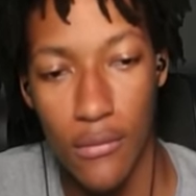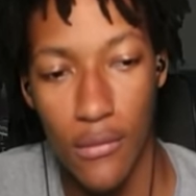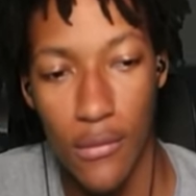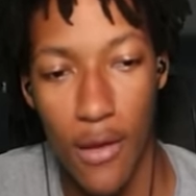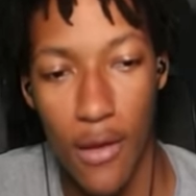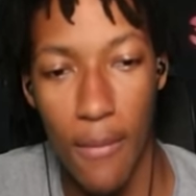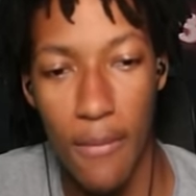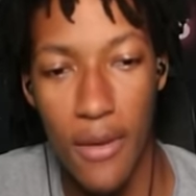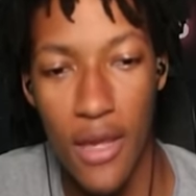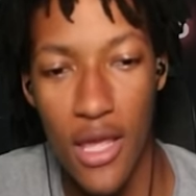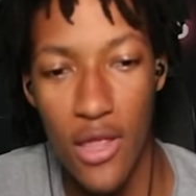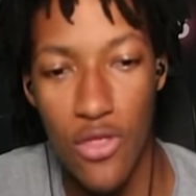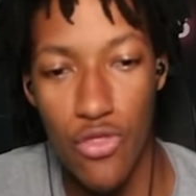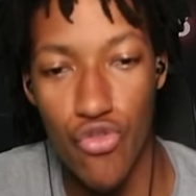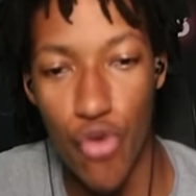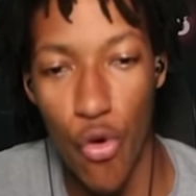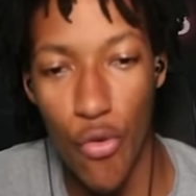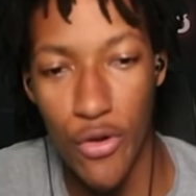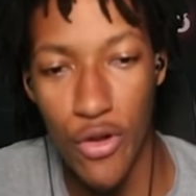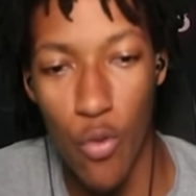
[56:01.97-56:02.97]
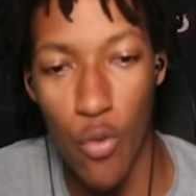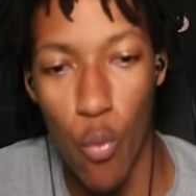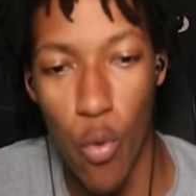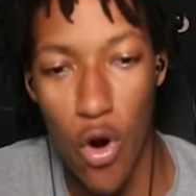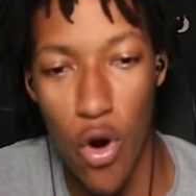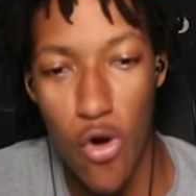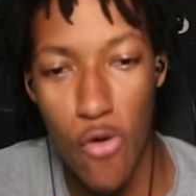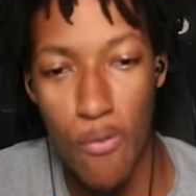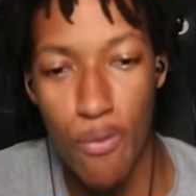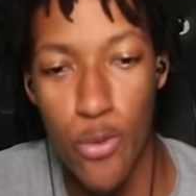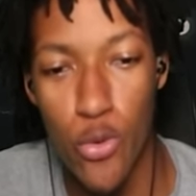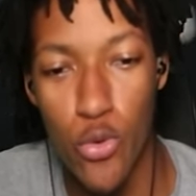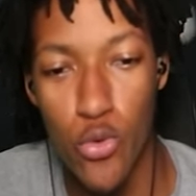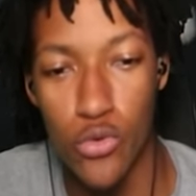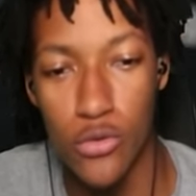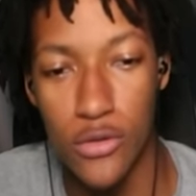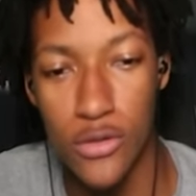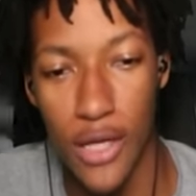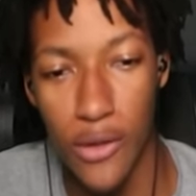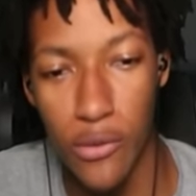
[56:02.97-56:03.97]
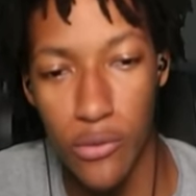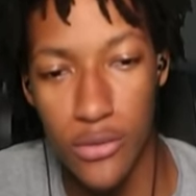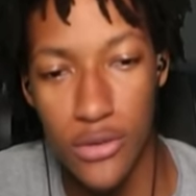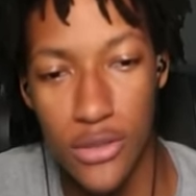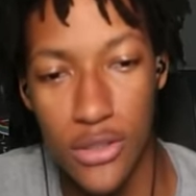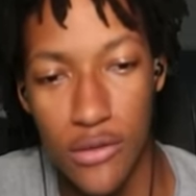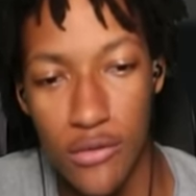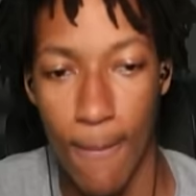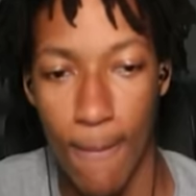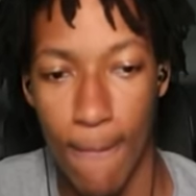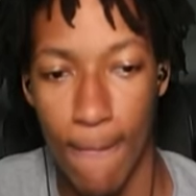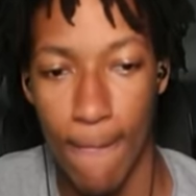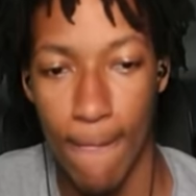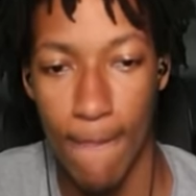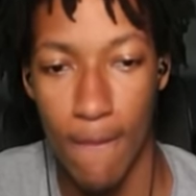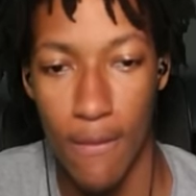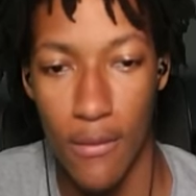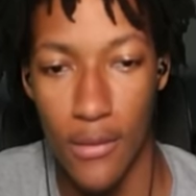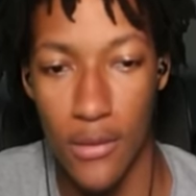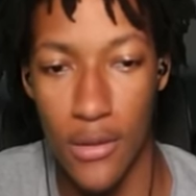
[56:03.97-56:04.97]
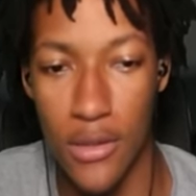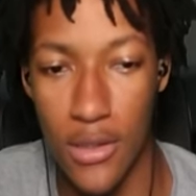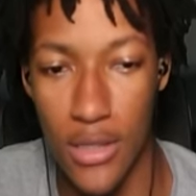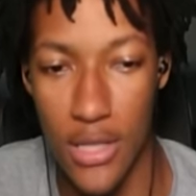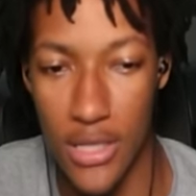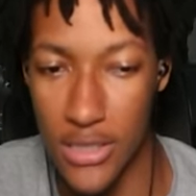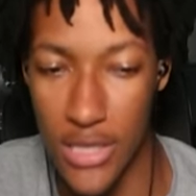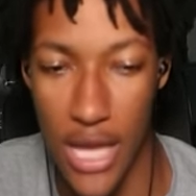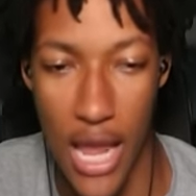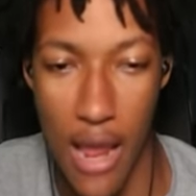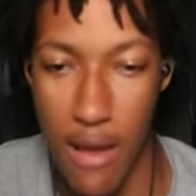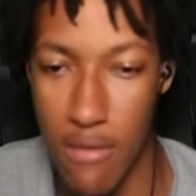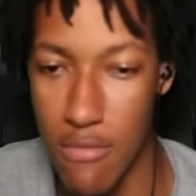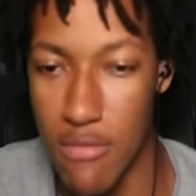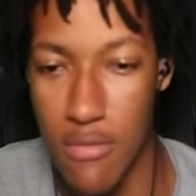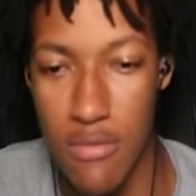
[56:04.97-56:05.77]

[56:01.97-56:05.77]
I'm getting thrown in whirlpools. Are you serious? In this game.